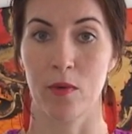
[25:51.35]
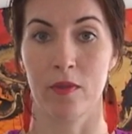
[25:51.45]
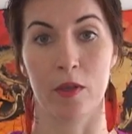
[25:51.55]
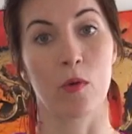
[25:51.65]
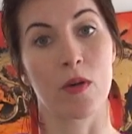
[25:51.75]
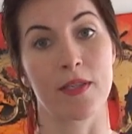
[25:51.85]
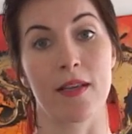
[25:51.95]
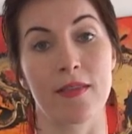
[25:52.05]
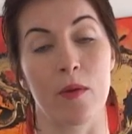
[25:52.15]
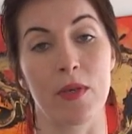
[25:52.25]
the
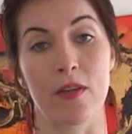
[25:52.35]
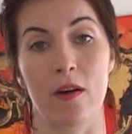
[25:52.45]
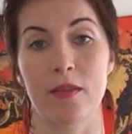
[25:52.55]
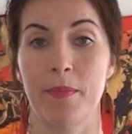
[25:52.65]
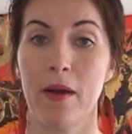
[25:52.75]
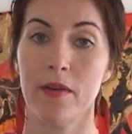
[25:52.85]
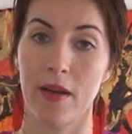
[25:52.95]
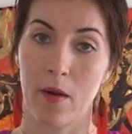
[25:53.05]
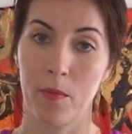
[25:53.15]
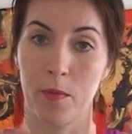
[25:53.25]
quartets that we talked about.
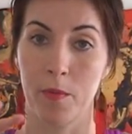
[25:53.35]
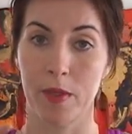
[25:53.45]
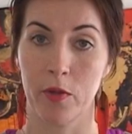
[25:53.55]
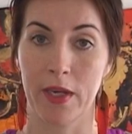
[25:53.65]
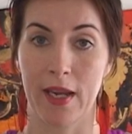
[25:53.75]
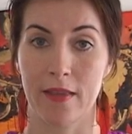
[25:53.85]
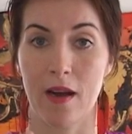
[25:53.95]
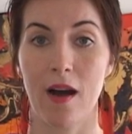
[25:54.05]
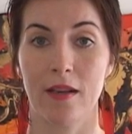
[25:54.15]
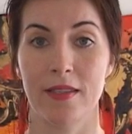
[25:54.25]
Now we'll be looking at the
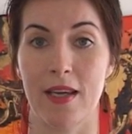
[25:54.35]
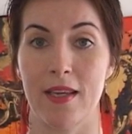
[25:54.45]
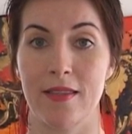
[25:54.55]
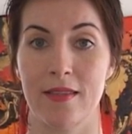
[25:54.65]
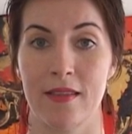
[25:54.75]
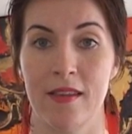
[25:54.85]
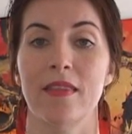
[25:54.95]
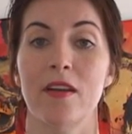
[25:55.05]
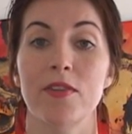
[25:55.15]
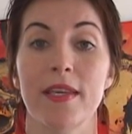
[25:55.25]
octates.
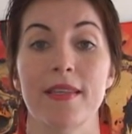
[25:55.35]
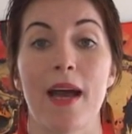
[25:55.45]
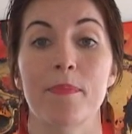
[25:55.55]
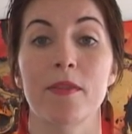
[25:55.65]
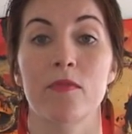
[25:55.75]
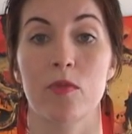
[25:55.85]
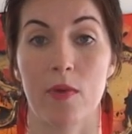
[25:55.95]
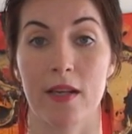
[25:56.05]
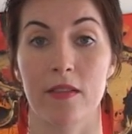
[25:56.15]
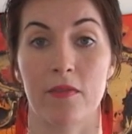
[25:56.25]
There's the adaptive
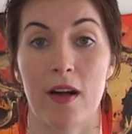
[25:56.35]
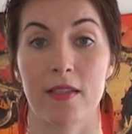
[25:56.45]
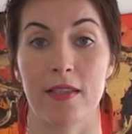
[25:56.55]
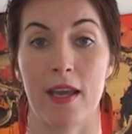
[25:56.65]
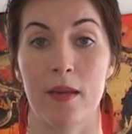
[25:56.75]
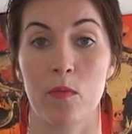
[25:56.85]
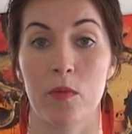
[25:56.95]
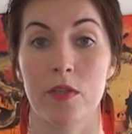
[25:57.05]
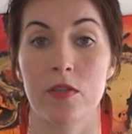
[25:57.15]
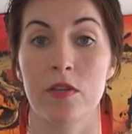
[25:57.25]
directive octate,
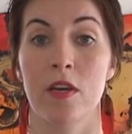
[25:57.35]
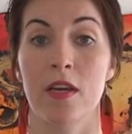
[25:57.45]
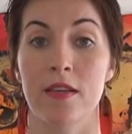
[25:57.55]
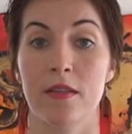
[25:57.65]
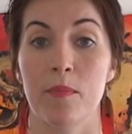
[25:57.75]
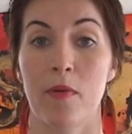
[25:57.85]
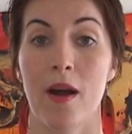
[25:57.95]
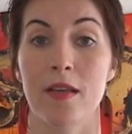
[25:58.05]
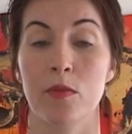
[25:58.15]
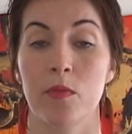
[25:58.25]
which is
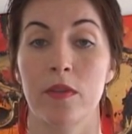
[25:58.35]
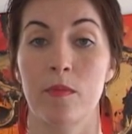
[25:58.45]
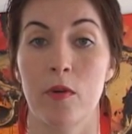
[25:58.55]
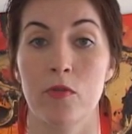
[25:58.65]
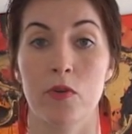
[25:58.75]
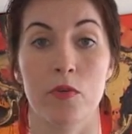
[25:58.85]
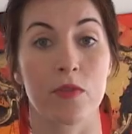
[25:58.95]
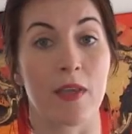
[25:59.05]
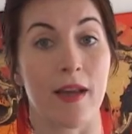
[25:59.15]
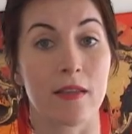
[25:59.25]
comprised with the
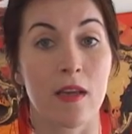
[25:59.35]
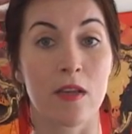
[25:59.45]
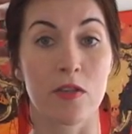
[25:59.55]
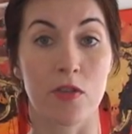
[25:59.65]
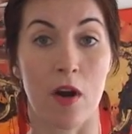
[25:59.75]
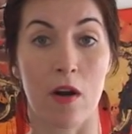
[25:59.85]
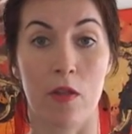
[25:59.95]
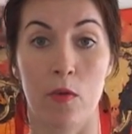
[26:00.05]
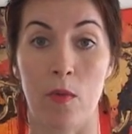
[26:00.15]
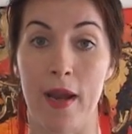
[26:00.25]
mojos that start
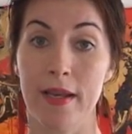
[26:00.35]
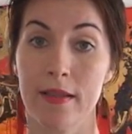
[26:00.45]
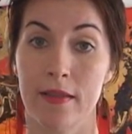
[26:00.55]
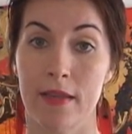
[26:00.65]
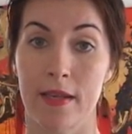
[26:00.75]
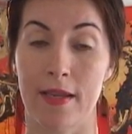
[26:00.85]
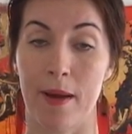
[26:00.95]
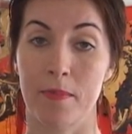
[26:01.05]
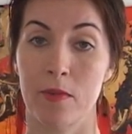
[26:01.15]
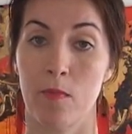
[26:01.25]
on the right, the
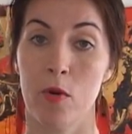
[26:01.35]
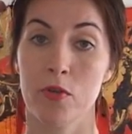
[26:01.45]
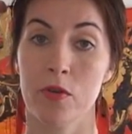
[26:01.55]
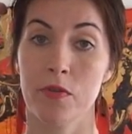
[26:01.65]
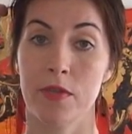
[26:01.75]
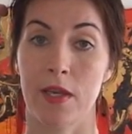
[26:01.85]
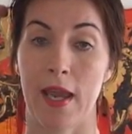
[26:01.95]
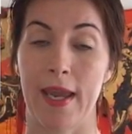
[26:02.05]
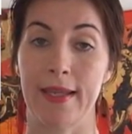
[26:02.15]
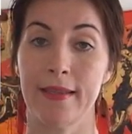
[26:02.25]
adaptive mojos, the
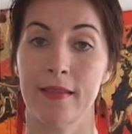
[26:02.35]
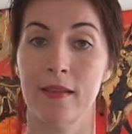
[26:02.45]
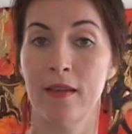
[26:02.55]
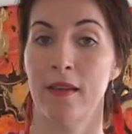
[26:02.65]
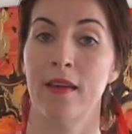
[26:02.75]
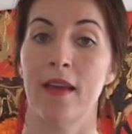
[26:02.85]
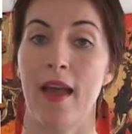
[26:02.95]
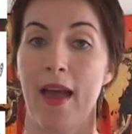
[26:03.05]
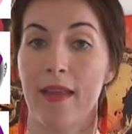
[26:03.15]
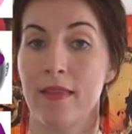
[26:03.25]
8,
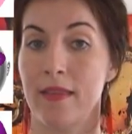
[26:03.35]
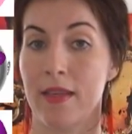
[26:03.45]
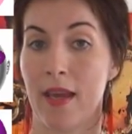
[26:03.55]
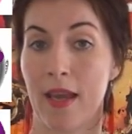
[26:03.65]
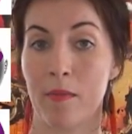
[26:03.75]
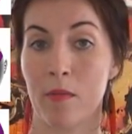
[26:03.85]
and the 8